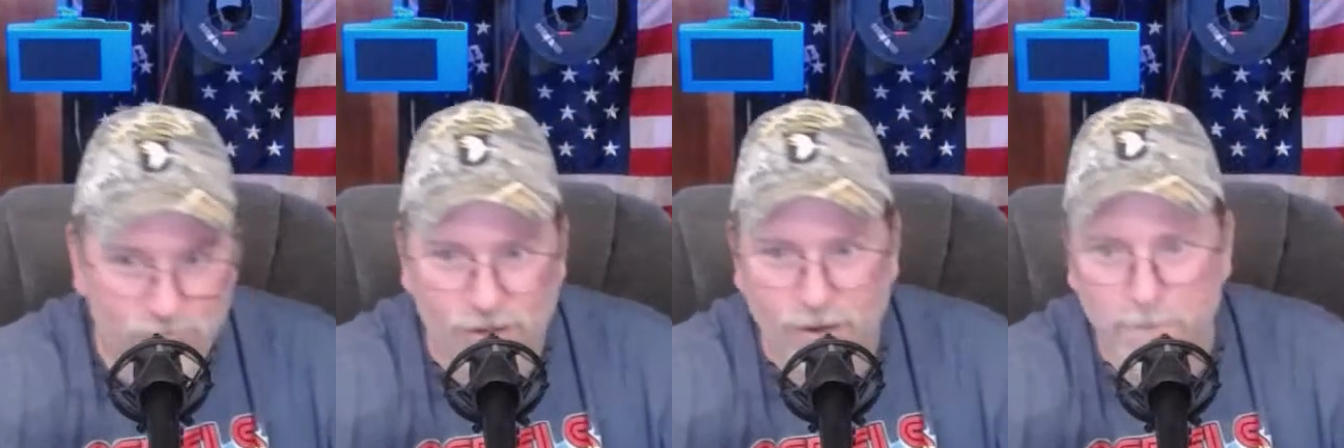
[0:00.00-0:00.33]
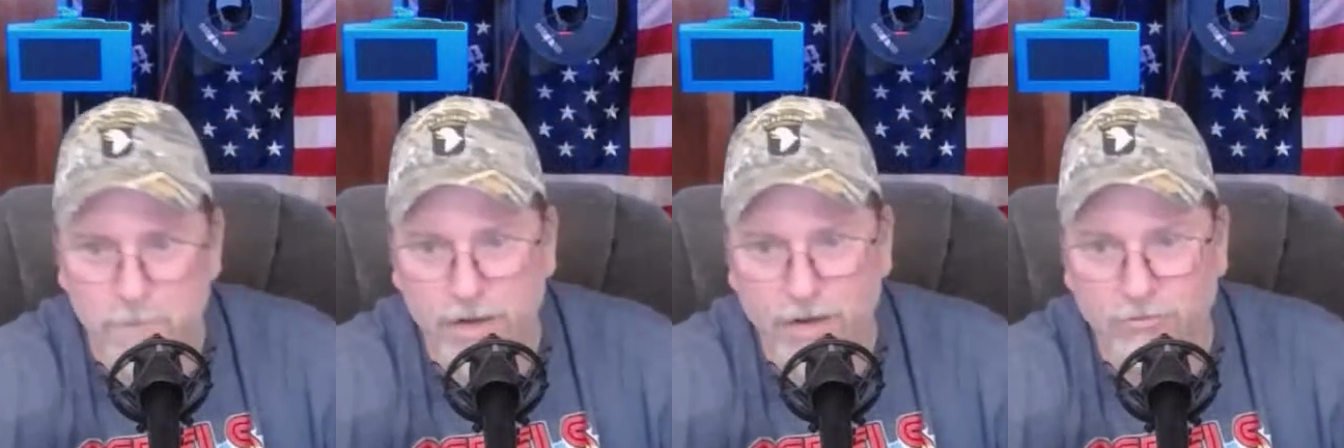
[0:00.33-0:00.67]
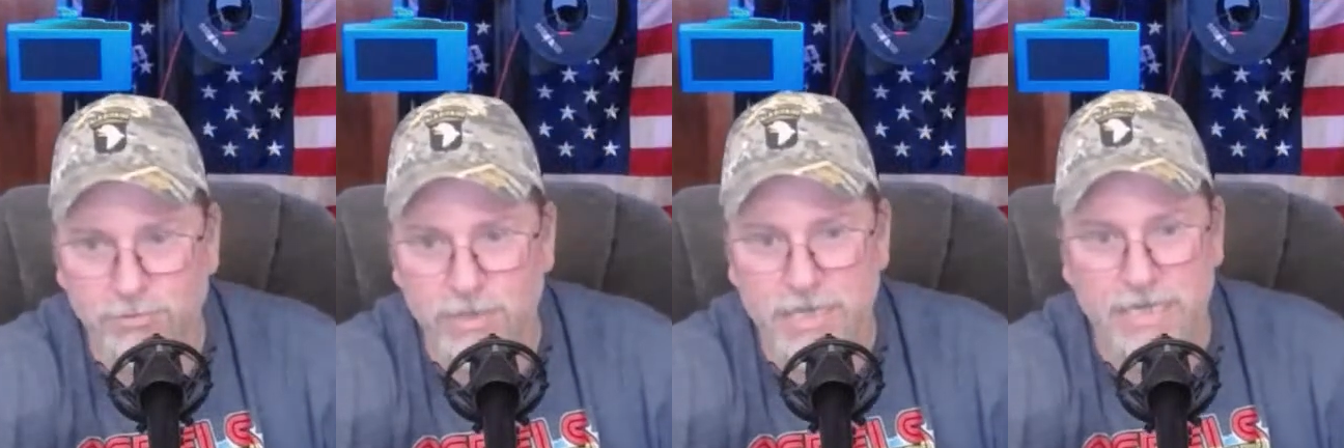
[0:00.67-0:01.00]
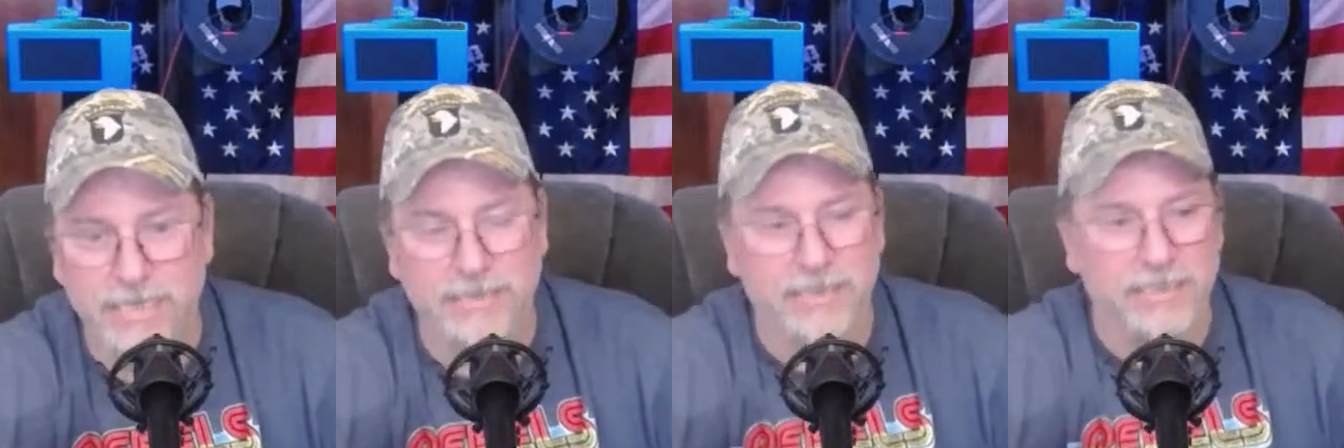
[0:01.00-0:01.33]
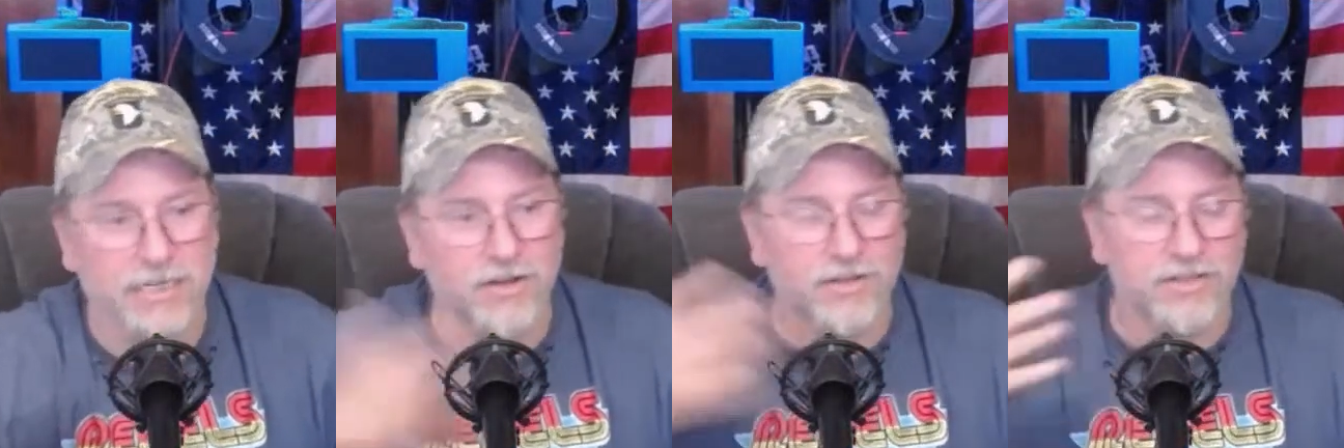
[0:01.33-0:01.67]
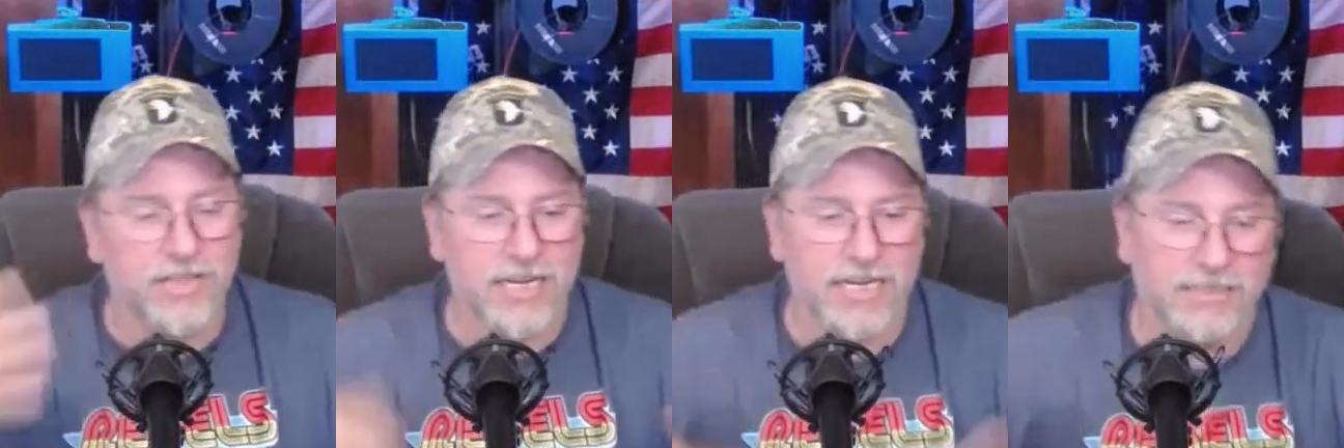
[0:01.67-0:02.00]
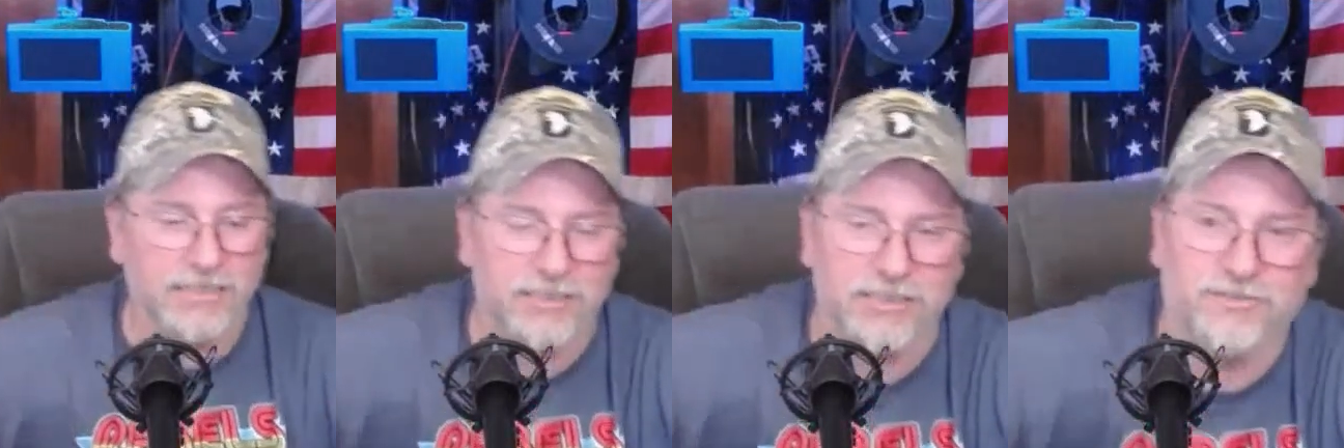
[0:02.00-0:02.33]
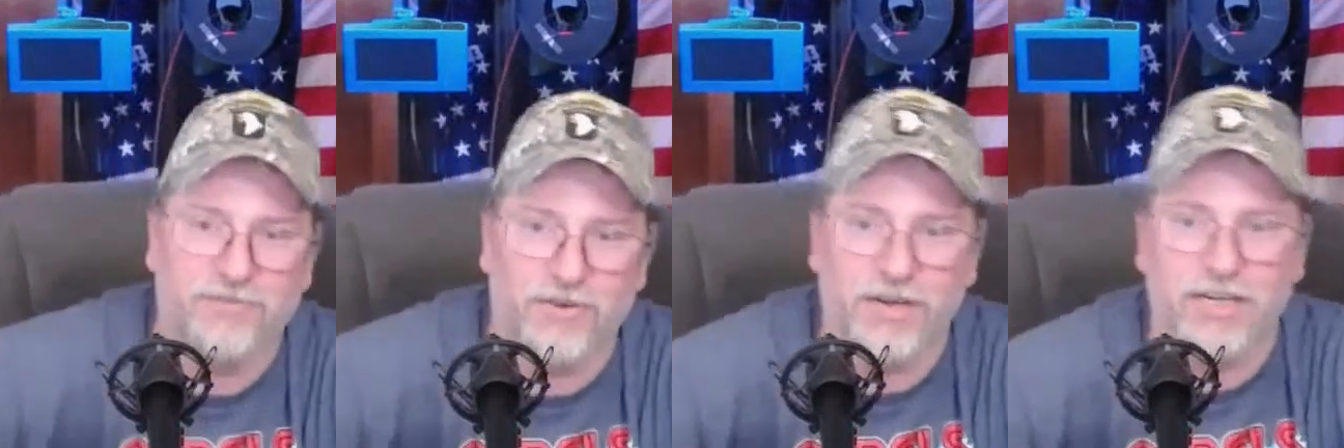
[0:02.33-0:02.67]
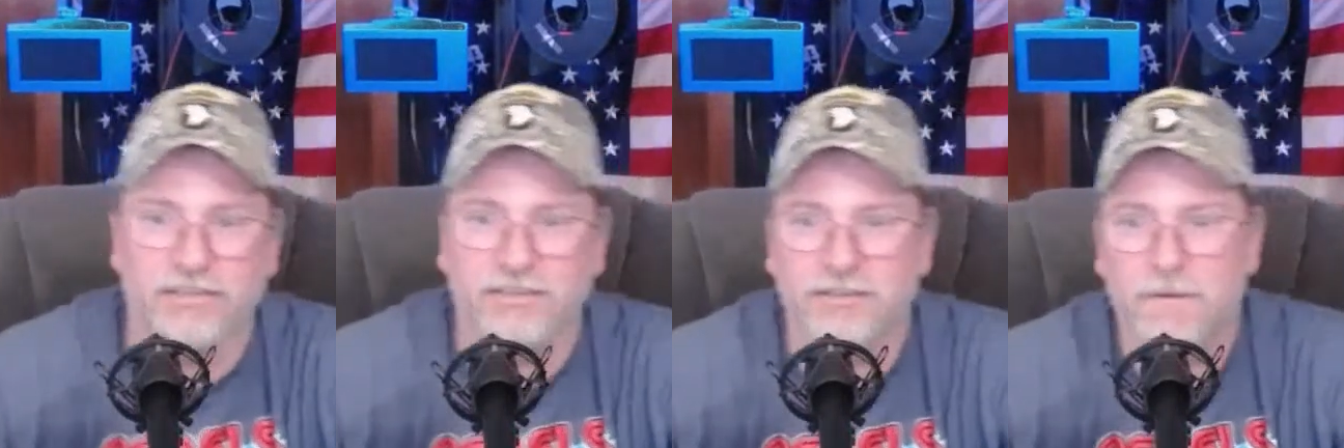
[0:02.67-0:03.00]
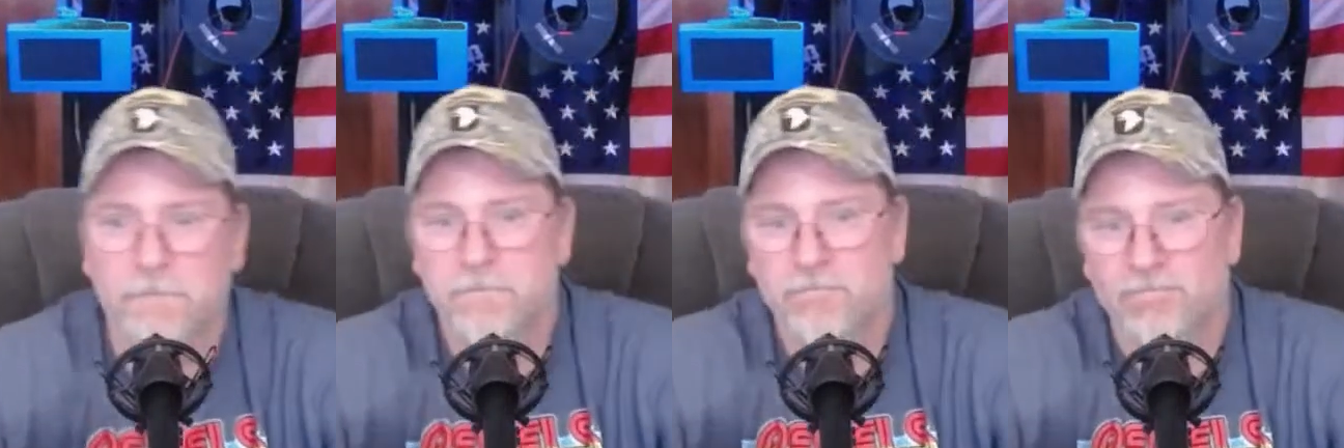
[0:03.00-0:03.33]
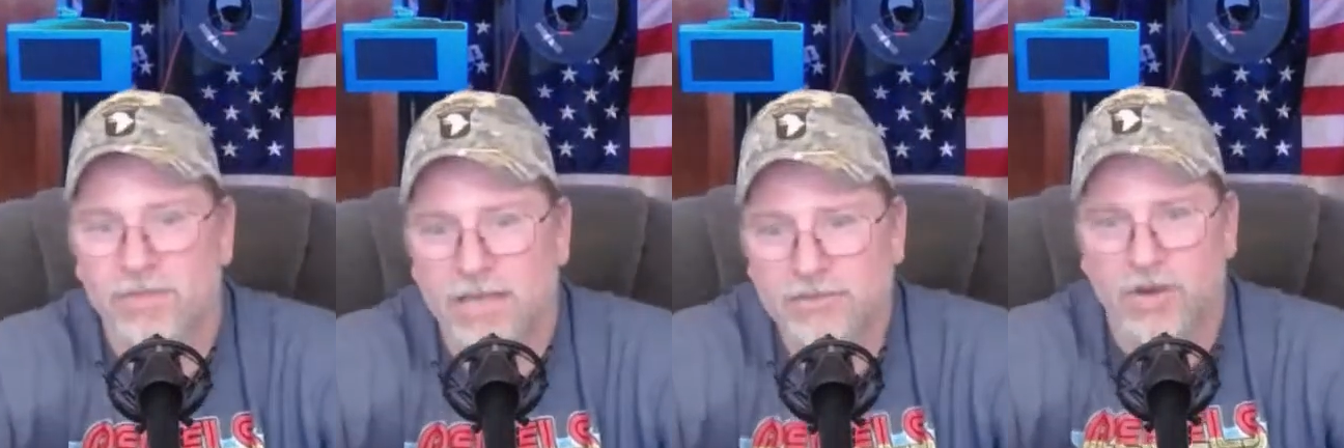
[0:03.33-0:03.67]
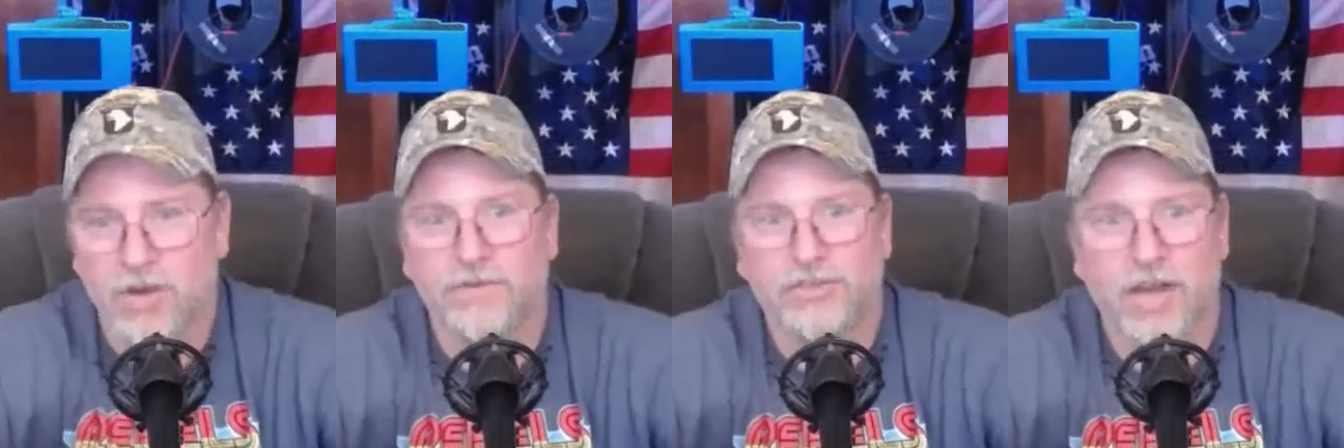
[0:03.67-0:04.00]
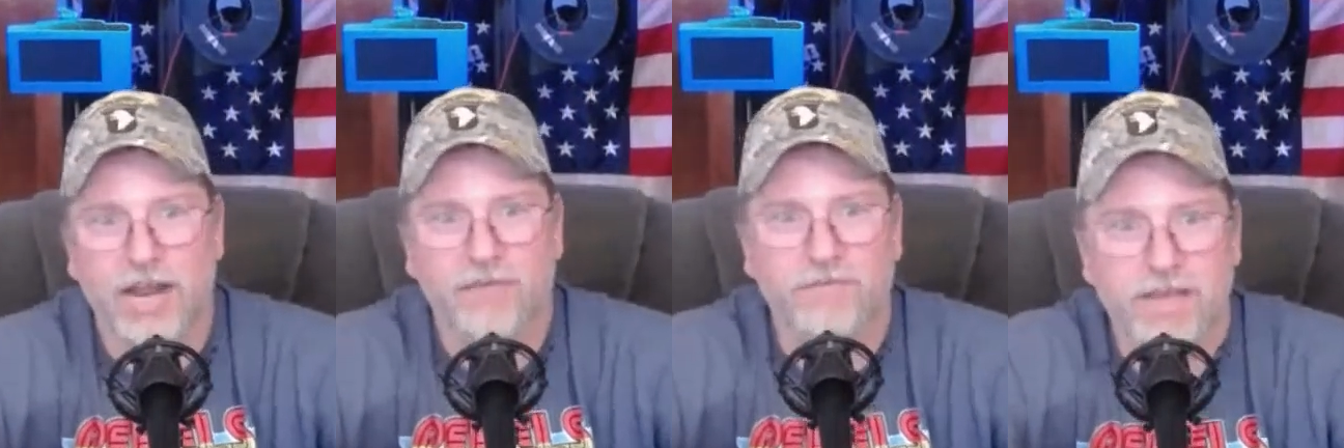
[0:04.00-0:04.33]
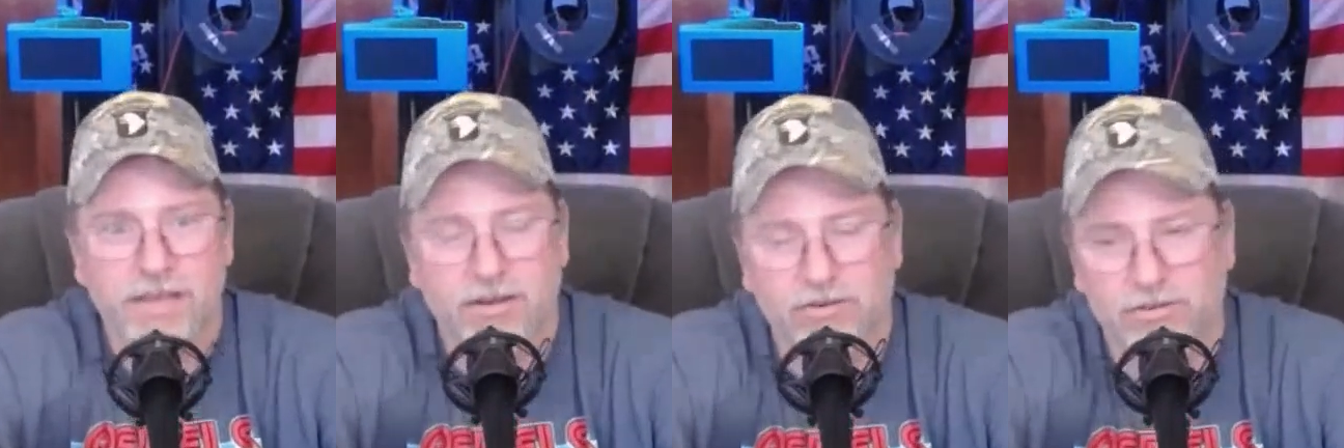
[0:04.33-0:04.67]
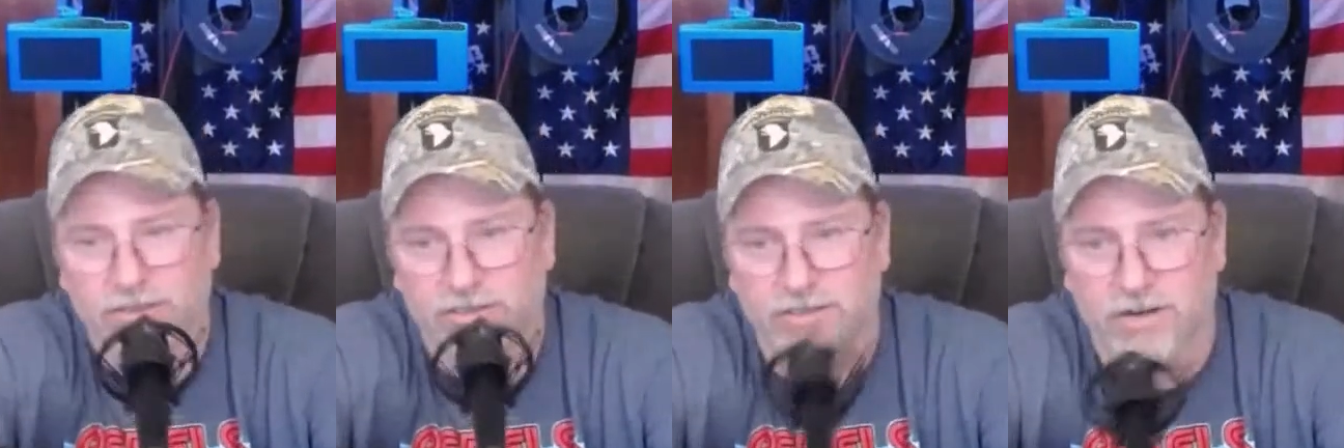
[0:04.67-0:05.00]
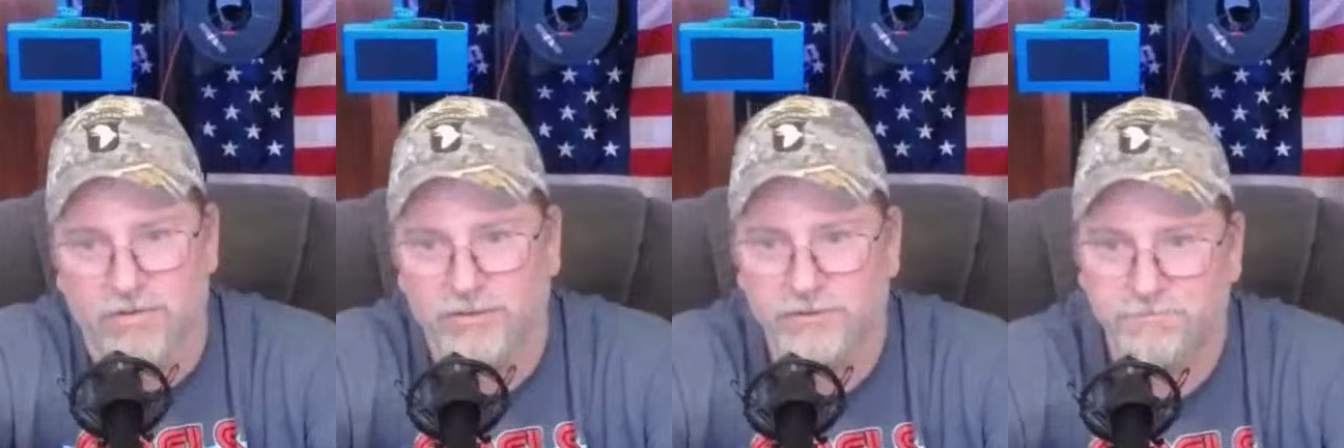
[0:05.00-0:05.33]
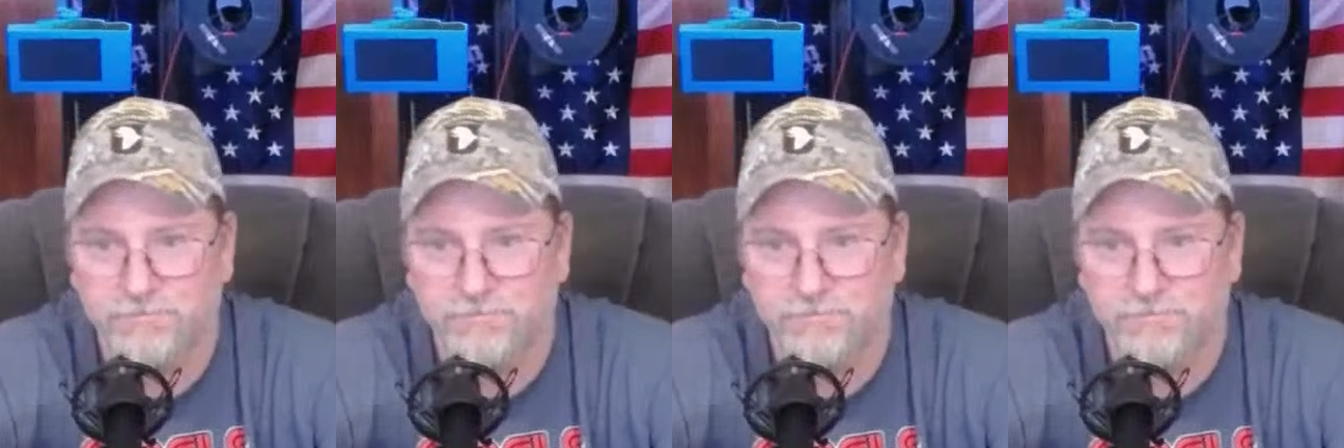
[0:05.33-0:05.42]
But I was being easy. You know, the thing is, it's funny because I drove a track vehicle in the service,